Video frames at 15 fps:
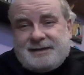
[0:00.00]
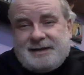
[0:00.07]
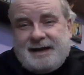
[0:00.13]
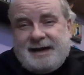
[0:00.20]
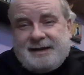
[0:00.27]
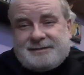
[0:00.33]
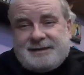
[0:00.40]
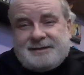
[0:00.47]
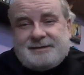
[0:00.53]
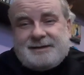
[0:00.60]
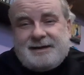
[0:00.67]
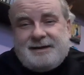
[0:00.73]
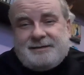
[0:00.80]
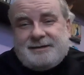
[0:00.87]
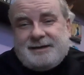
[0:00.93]
I think
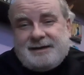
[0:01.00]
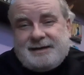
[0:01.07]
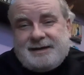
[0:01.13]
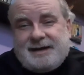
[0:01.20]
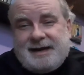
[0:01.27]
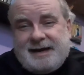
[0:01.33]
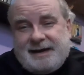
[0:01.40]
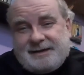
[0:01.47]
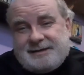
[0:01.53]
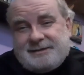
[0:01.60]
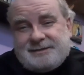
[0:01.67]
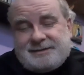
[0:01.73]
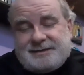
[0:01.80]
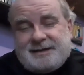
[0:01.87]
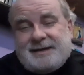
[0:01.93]
the only... I
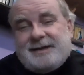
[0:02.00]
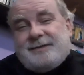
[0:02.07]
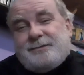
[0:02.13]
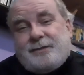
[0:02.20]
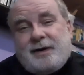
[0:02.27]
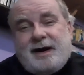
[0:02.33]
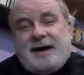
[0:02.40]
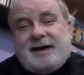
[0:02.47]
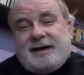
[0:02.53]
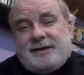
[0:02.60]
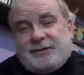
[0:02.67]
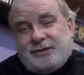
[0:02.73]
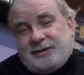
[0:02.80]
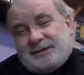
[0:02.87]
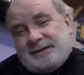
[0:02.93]
can see why
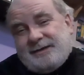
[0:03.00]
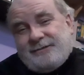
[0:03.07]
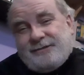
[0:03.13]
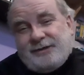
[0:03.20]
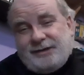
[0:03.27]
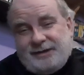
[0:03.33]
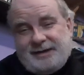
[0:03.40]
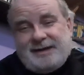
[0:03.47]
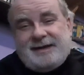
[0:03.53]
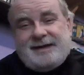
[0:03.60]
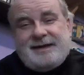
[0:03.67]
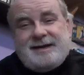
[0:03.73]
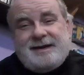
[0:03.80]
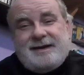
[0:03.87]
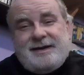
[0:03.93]
Christopher
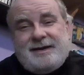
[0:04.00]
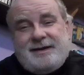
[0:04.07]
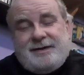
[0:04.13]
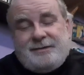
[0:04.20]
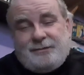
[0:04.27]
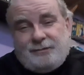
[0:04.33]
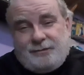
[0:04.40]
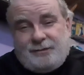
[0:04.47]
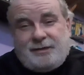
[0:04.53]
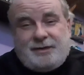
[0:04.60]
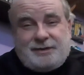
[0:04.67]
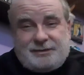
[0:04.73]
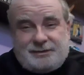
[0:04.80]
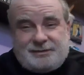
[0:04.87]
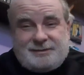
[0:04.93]
Lee
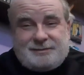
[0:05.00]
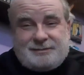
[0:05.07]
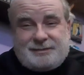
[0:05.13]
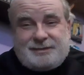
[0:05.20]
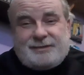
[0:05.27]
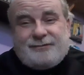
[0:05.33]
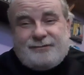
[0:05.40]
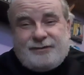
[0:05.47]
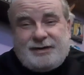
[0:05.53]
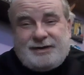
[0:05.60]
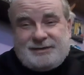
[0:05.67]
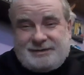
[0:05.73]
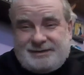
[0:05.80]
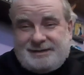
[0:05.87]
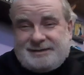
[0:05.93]
was
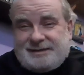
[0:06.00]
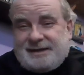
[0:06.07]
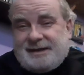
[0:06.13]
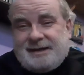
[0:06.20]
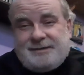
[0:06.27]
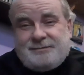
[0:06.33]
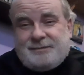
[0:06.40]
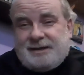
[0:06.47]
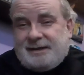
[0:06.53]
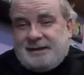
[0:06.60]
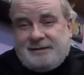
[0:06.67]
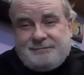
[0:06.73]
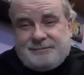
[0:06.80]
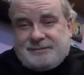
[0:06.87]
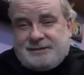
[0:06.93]
virtually saying, well,
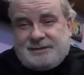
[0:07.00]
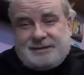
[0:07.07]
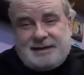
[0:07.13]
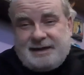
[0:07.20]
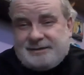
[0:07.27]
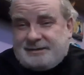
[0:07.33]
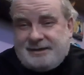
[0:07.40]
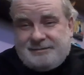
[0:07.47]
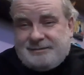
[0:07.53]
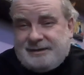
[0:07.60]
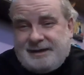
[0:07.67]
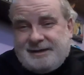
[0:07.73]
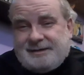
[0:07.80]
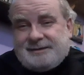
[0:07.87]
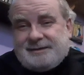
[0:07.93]
I don't
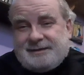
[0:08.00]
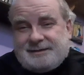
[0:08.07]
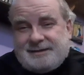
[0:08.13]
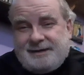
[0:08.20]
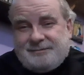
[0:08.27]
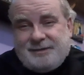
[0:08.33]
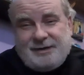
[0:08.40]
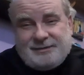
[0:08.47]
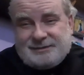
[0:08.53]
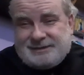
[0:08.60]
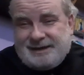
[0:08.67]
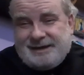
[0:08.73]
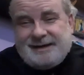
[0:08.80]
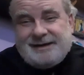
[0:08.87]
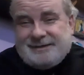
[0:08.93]
like this, I'm not
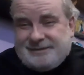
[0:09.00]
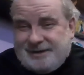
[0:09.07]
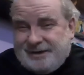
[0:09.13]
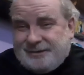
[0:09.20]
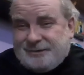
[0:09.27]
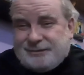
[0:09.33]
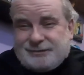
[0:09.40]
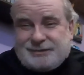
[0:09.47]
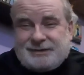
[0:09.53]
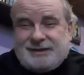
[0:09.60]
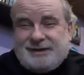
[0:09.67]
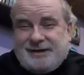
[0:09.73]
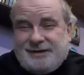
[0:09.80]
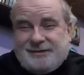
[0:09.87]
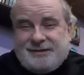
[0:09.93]
saying no, you
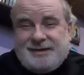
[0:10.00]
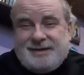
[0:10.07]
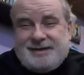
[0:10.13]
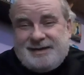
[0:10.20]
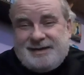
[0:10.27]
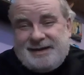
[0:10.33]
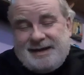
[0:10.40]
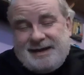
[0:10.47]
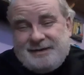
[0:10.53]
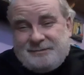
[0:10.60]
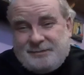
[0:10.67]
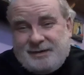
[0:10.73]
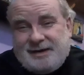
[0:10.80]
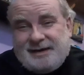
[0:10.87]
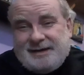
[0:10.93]
know, and
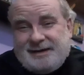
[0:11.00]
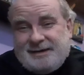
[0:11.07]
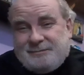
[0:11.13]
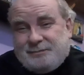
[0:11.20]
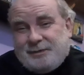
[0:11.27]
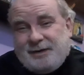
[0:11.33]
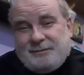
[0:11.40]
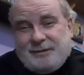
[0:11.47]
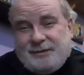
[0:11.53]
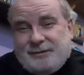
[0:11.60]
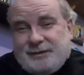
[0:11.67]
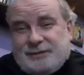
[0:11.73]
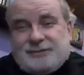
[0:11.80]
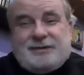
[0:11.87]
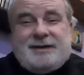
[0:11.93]
why he probably
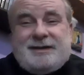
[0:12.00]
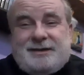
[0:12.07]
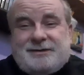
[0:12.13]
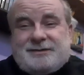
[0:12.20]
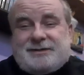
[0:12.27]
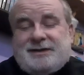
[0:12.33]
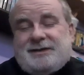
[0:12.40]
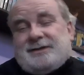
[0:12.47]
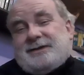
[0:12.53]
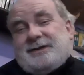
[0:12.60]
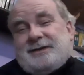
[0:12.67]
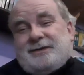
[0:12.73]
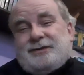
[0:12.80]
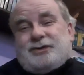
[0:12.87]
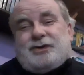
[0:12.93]
was reluctant to
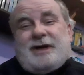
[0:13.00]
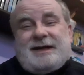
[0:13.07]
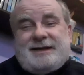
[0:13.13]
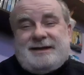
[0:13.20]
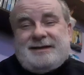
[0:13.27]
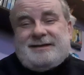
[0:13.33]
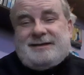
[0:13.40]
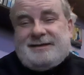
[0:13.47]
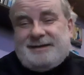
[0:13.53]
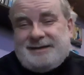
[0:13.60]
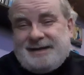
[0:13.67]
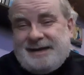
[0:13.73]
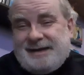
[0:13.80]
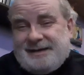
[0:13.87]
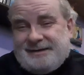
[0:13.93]
do Dracula
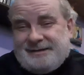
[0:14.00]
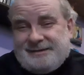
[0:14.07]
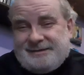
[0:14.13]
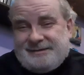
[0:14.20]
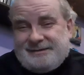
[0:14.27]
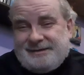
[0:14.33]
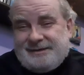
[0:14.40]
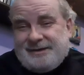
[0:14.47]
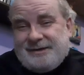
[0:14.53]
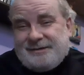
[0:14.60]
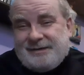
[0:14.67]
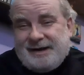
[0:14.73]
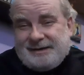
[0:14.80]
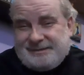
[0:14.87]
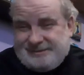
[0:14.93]
again. You know,
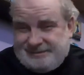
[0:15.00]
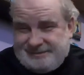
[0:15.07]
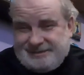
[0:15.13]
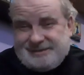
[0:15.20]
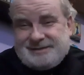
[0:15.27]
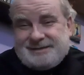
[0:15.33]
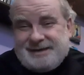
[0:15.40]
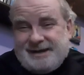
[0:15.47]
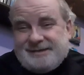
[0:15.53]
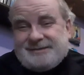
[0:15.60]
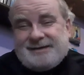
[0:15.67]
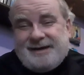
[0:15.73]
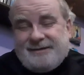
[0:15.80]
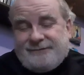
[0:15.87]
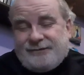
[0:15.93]
I can understand
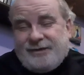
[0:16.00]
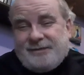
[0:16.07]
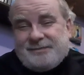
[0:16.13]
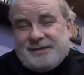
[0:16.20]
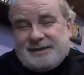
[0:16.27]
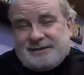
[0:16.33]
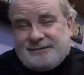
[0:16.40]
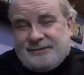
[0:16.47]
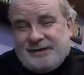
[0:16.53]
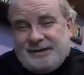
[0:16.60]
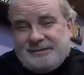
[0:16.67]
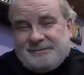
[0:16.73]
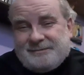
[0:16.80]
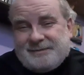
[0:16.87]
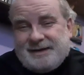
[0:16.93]
that from this
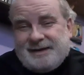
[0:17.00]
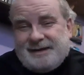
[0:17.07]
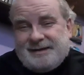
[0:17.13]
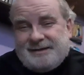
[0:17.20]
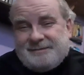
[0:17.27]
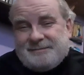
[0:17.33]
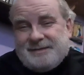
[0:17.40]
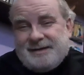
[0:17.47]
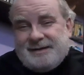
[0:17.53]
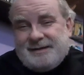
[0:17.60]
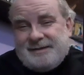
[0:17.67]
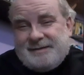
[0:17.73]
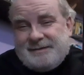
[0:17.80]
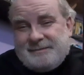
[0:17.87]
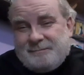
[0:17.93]
film.
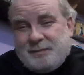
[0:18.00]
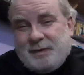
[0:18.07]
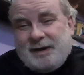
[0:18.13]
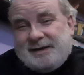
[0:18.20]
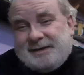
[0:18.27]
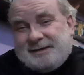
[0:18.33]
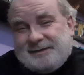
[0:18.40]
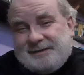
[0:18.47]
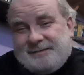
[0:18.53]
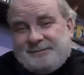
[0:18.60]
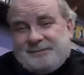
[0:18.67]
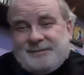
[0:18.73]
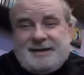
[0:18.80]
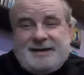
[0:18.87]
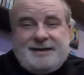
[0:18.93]
But,
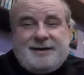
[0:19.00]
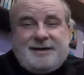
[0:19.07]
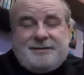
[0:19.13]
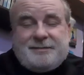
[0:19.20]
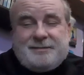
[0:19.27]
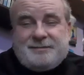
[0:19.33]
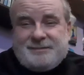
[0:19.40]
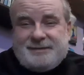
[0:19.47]
you know,